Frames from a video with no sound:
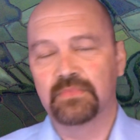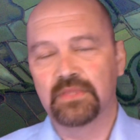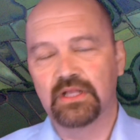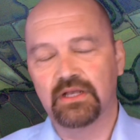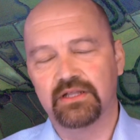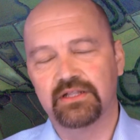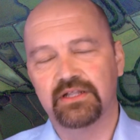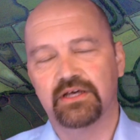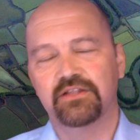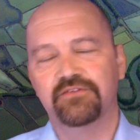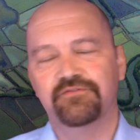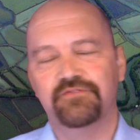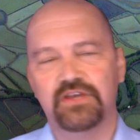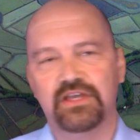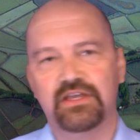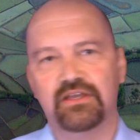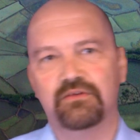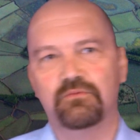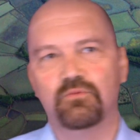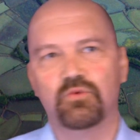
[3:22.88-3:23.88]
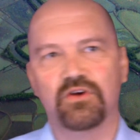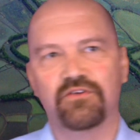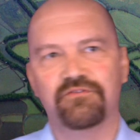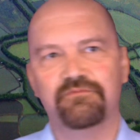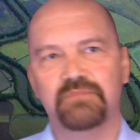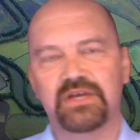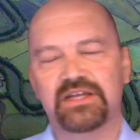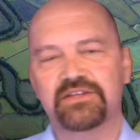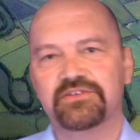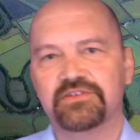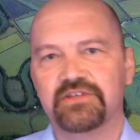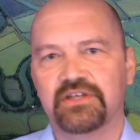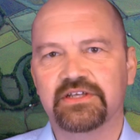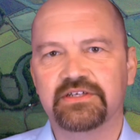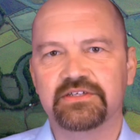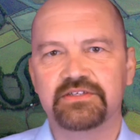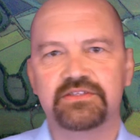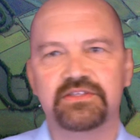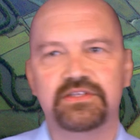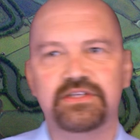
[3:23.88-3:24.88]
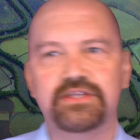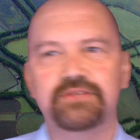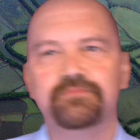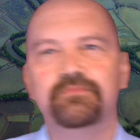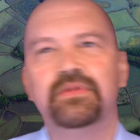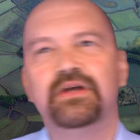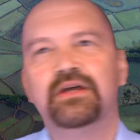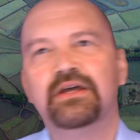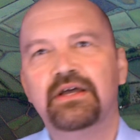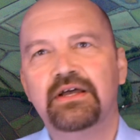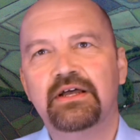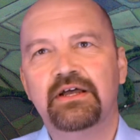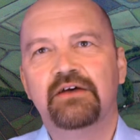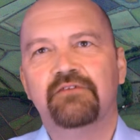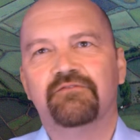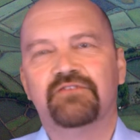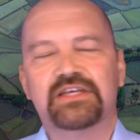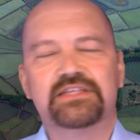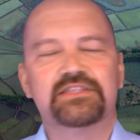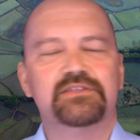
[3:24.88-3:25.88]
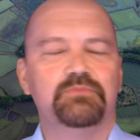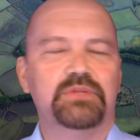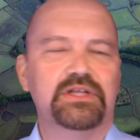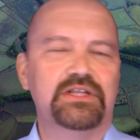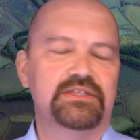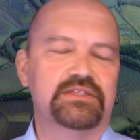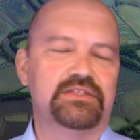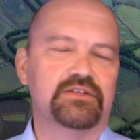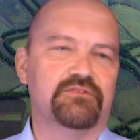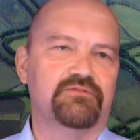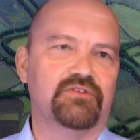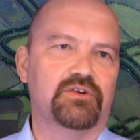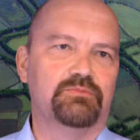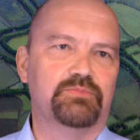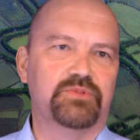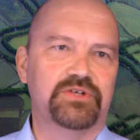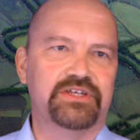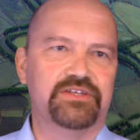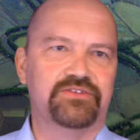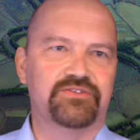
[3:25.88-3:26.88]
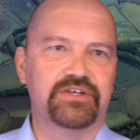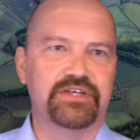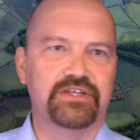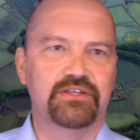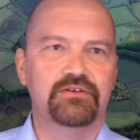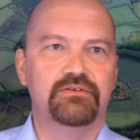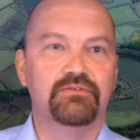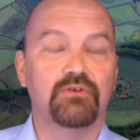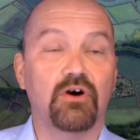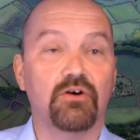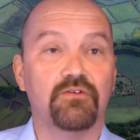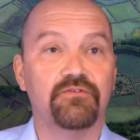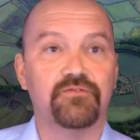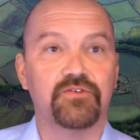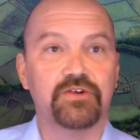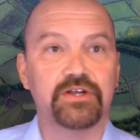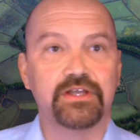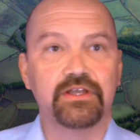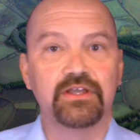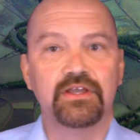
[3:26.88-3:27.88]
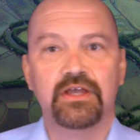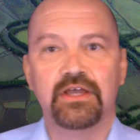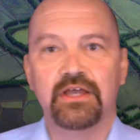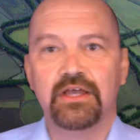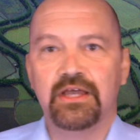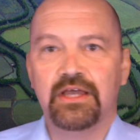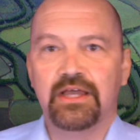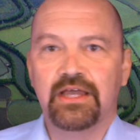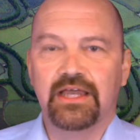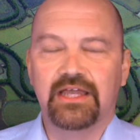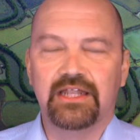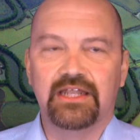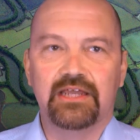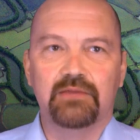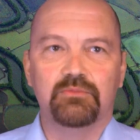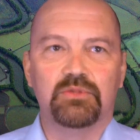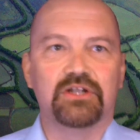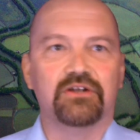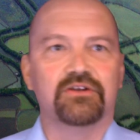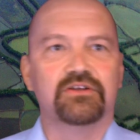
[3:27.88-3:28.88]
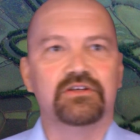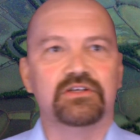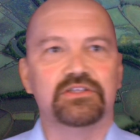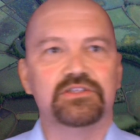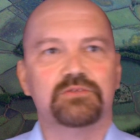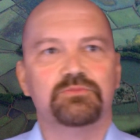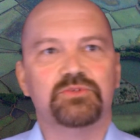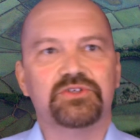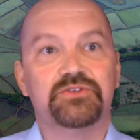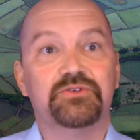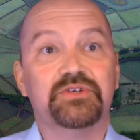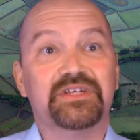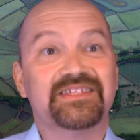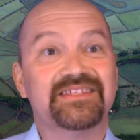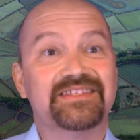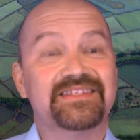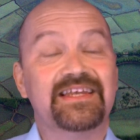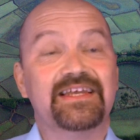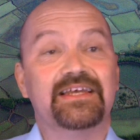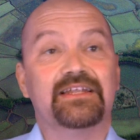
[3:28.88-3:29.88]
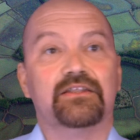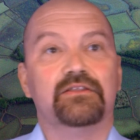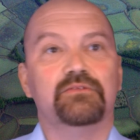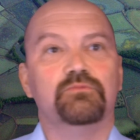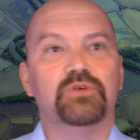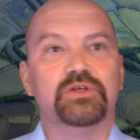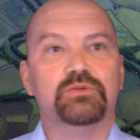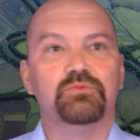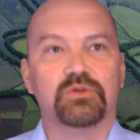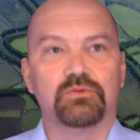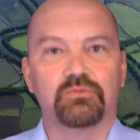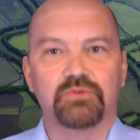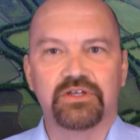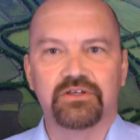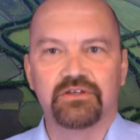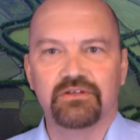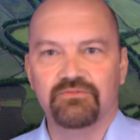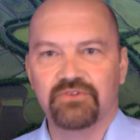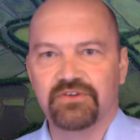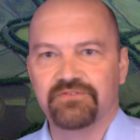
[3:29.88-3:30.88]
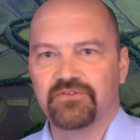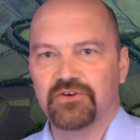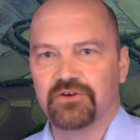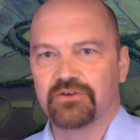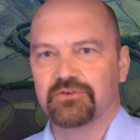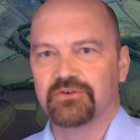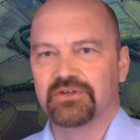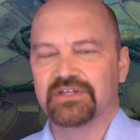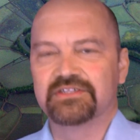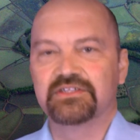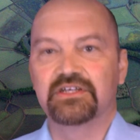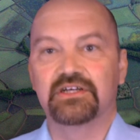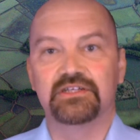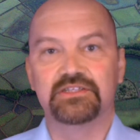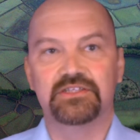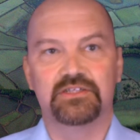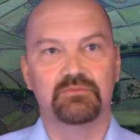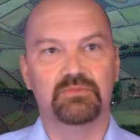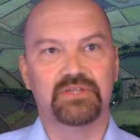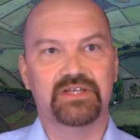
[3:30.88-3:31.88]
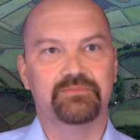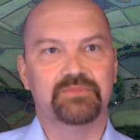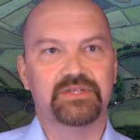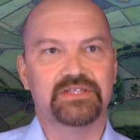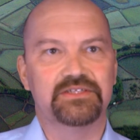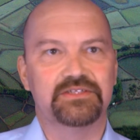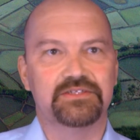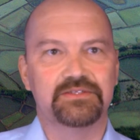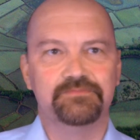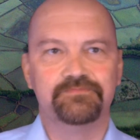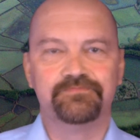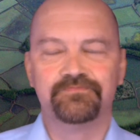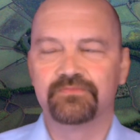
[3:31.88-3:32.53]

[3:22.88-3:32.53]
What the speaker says: Another thing worth mentioning is the flexibility of our pre-trade offering, enable our customers to extend with what we refer to as custom limits.